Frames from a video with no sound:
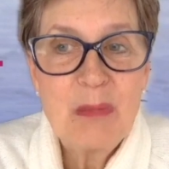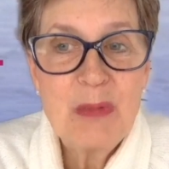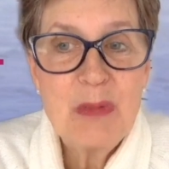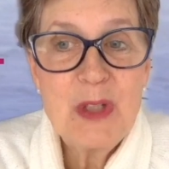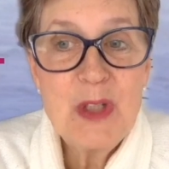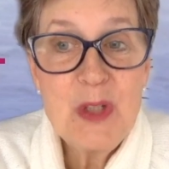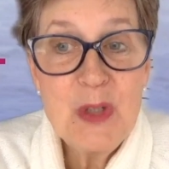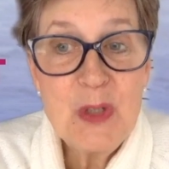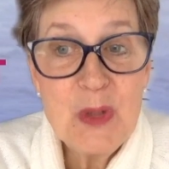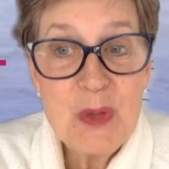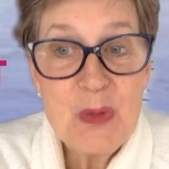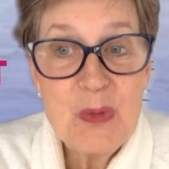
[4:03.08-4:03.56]

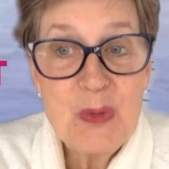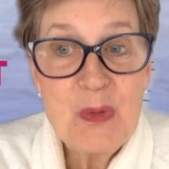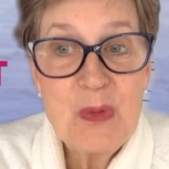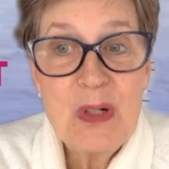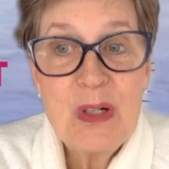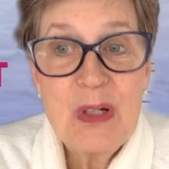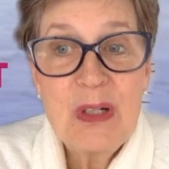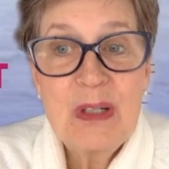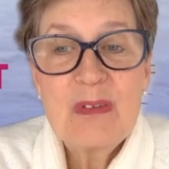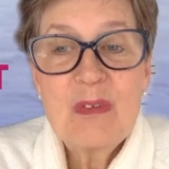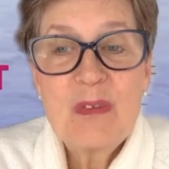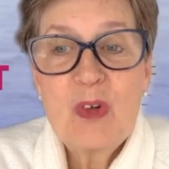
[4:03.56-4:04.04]
you
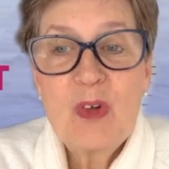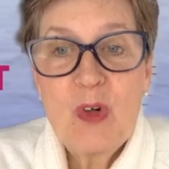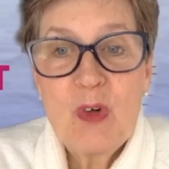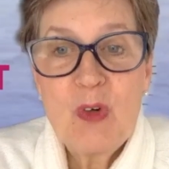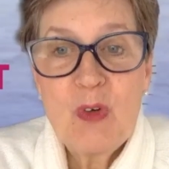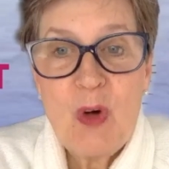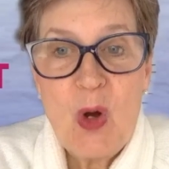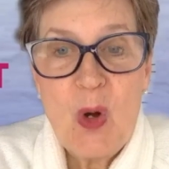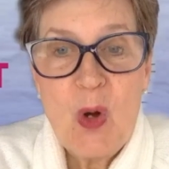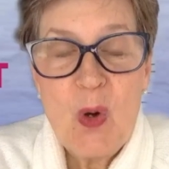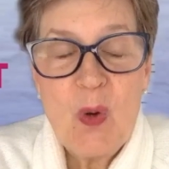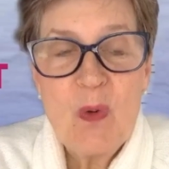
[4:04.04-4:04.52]

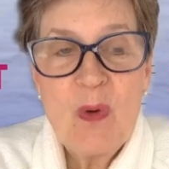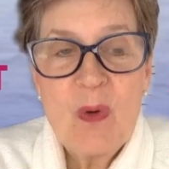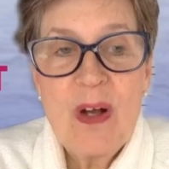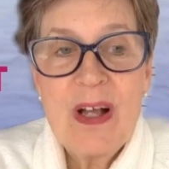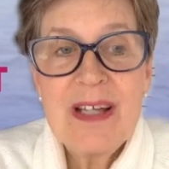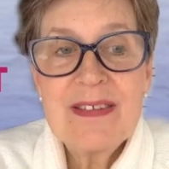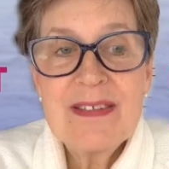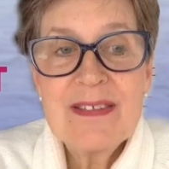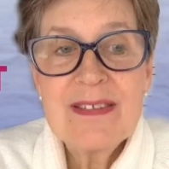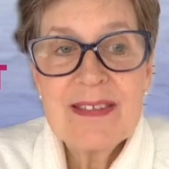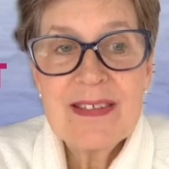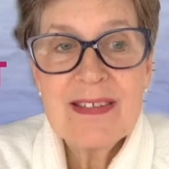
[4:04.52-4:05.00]
grow
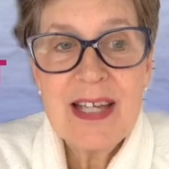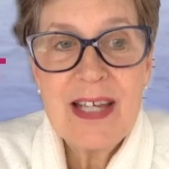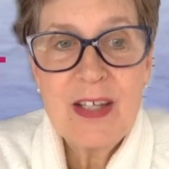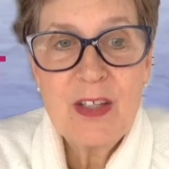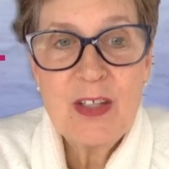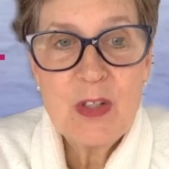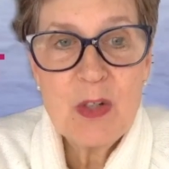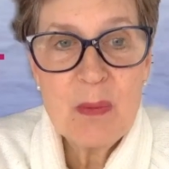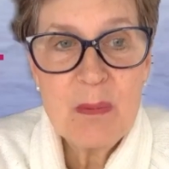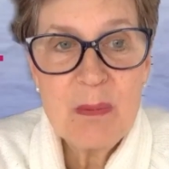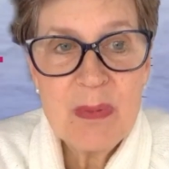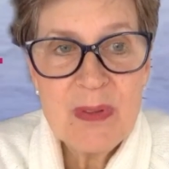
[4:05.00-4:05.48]
and scale
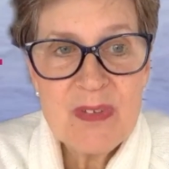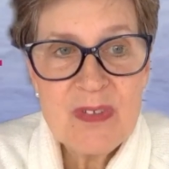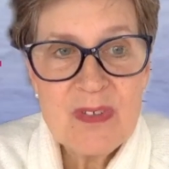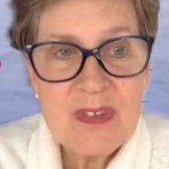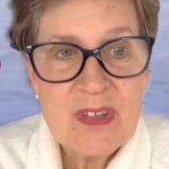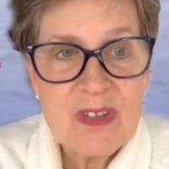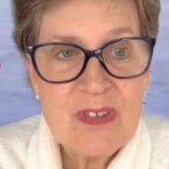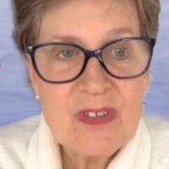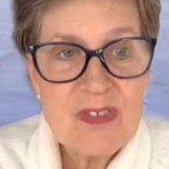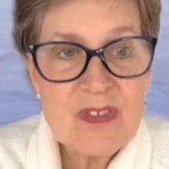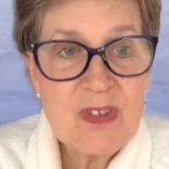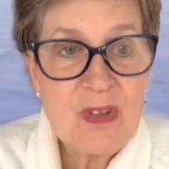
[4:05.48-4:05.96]
your
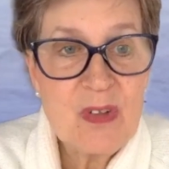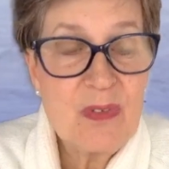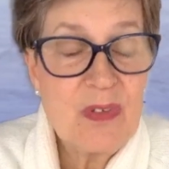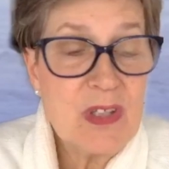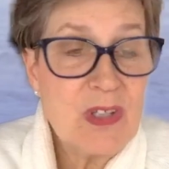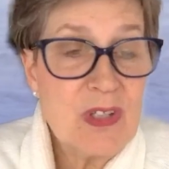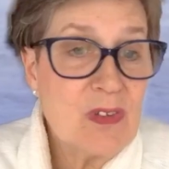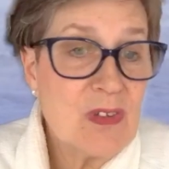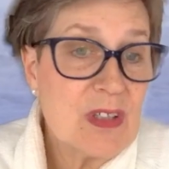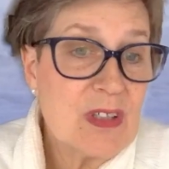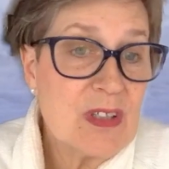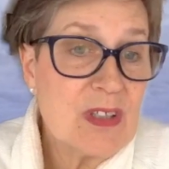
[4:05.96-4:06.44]
business so that
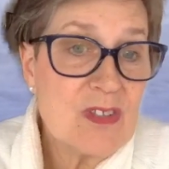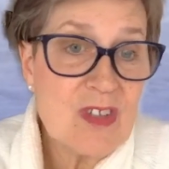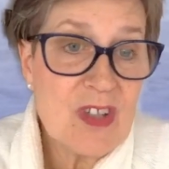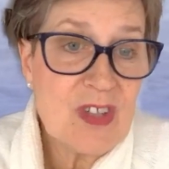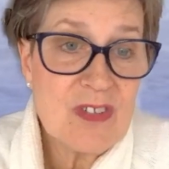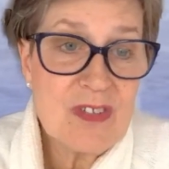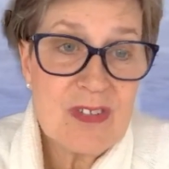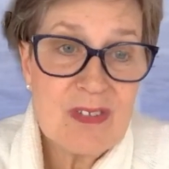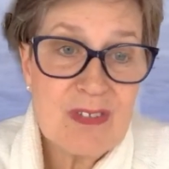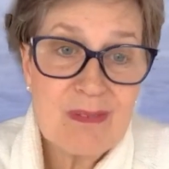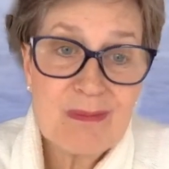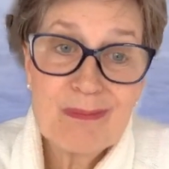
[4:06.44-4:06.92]
you can
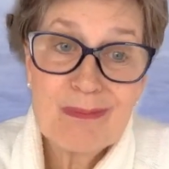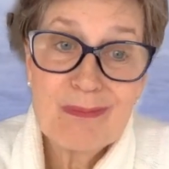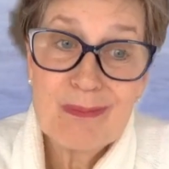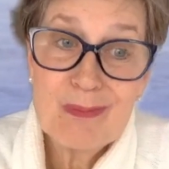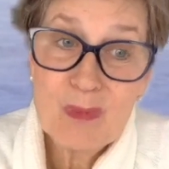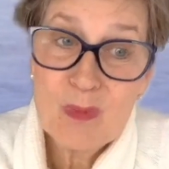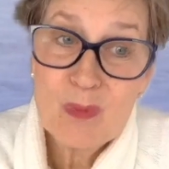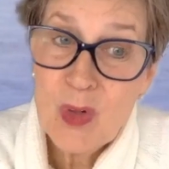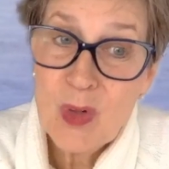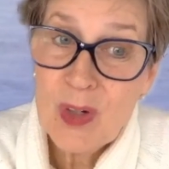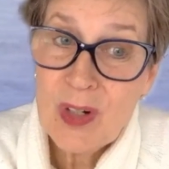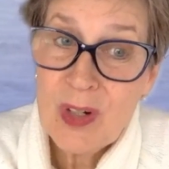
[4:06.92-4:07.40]
just
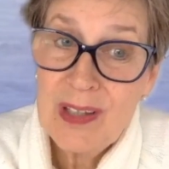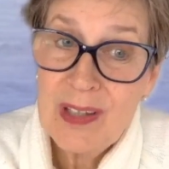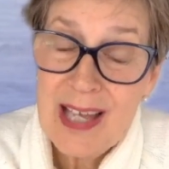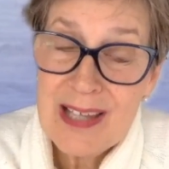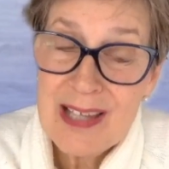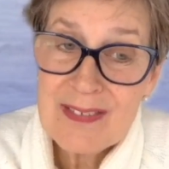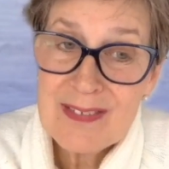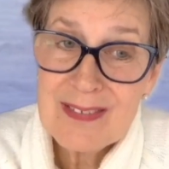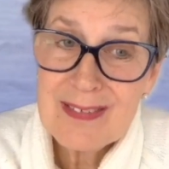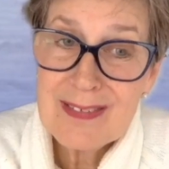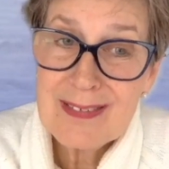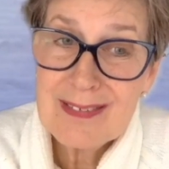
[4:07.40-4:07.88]
work
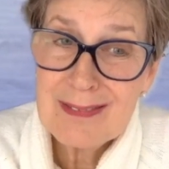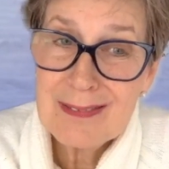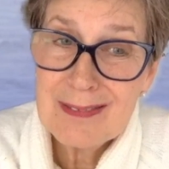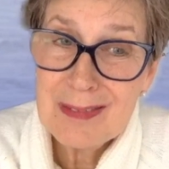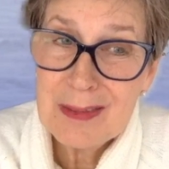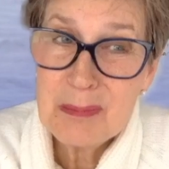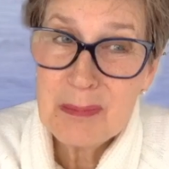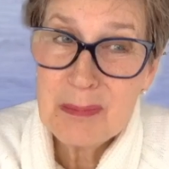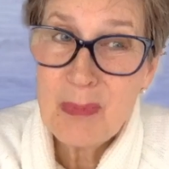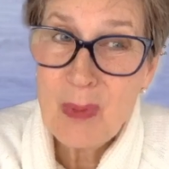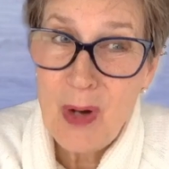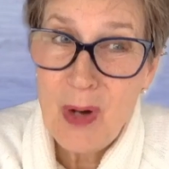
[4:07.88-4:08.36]
less
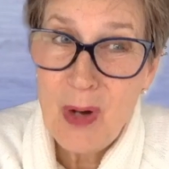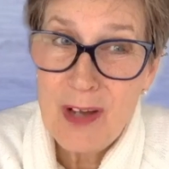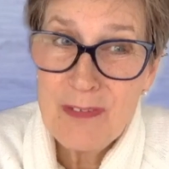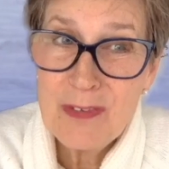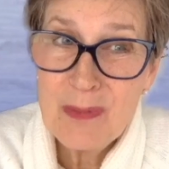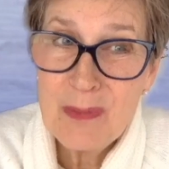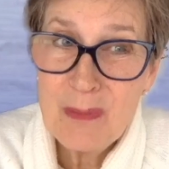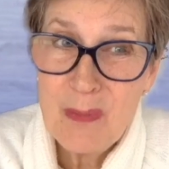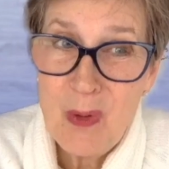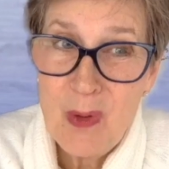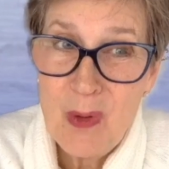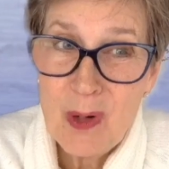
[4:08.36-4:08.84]
and
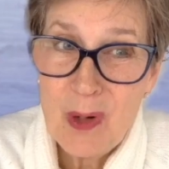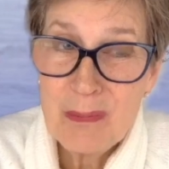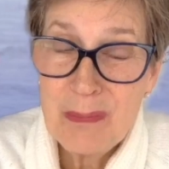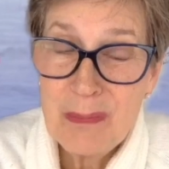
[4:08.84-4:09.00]
profit more.